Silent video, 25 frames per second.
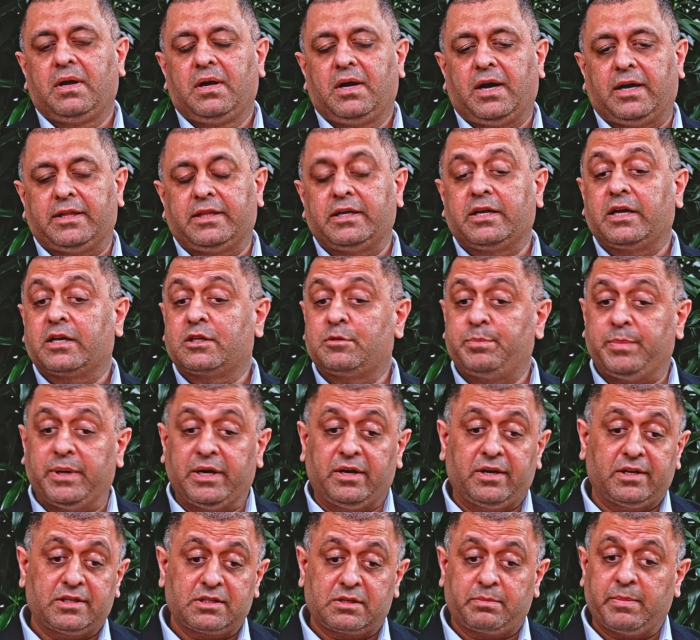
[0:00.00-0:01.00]
I think
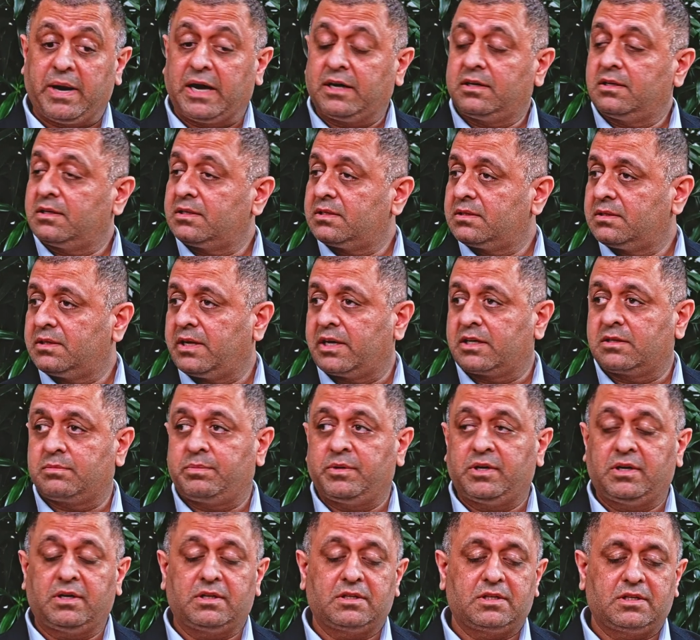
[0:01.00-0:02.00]
experience matters.
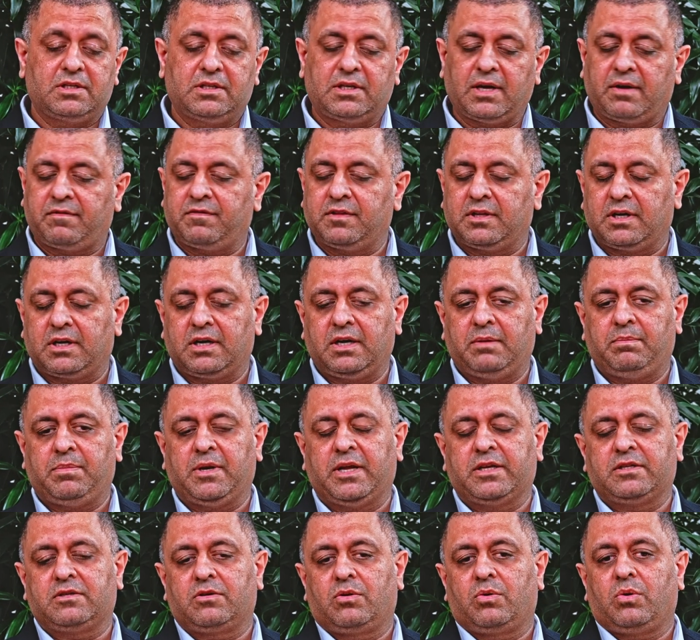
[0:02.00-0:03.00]
Experience definitely
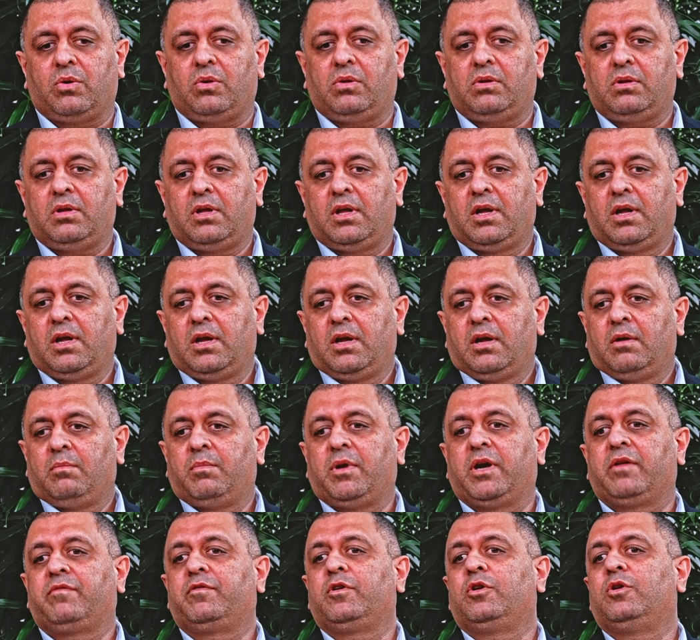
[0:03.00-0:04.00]
plays a role,
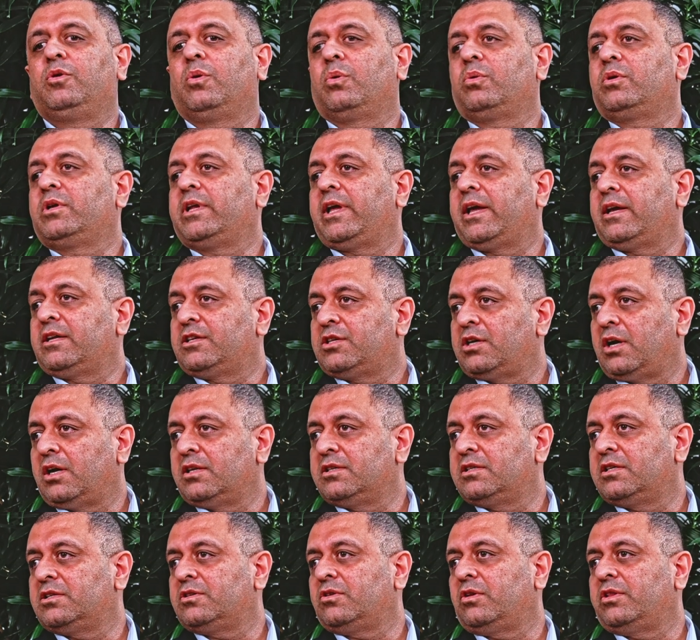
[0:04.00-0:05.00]
but if you don't take
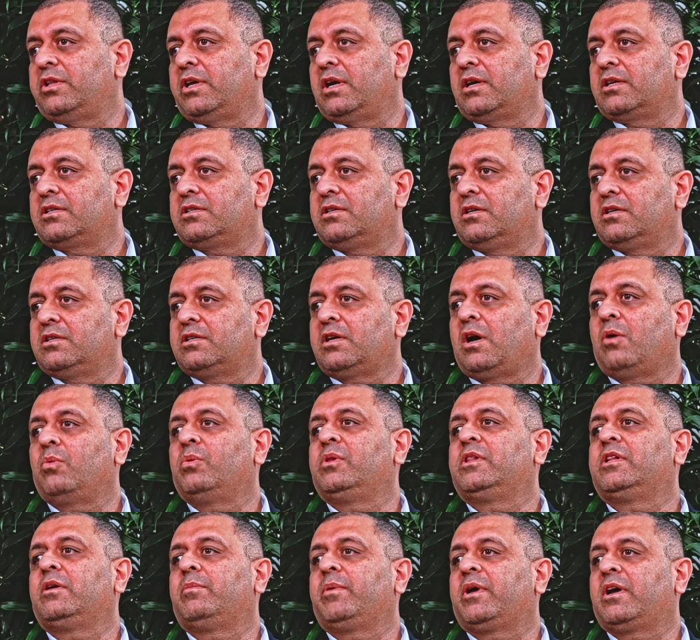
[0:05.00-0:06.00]
chances on youngsters, how
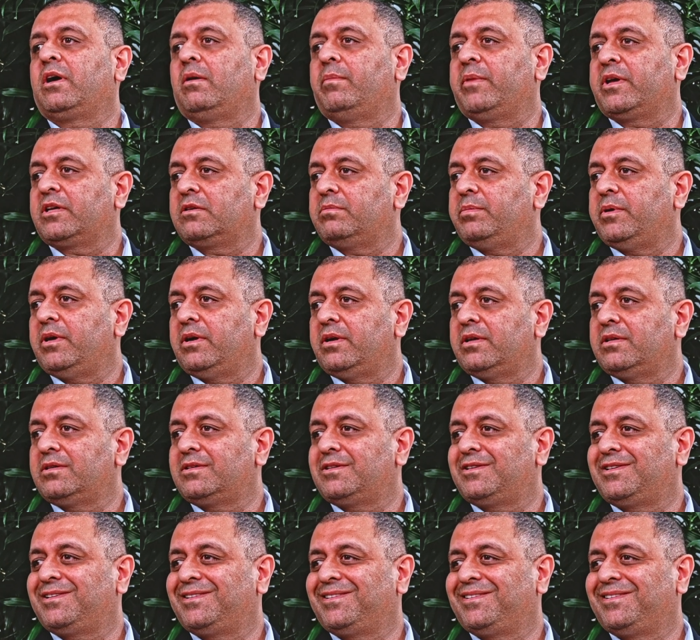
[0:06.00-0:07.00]
will they become
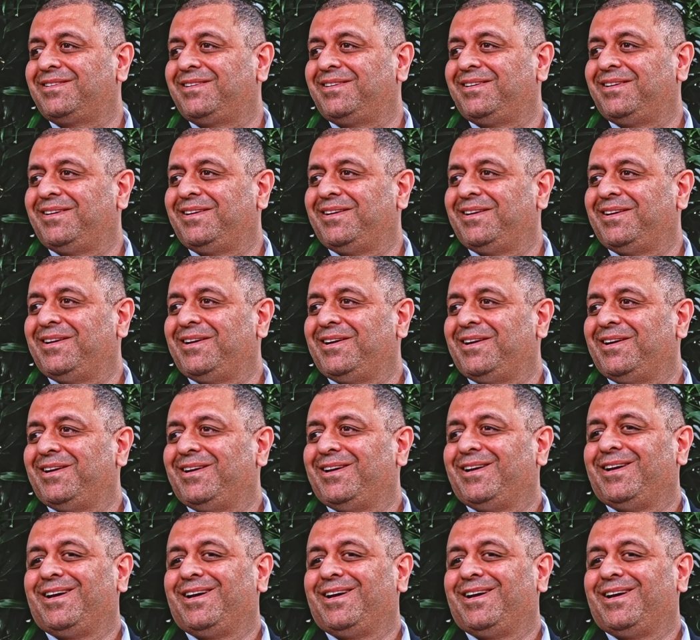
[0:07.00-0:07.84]
experienced? Exactly. Yeah.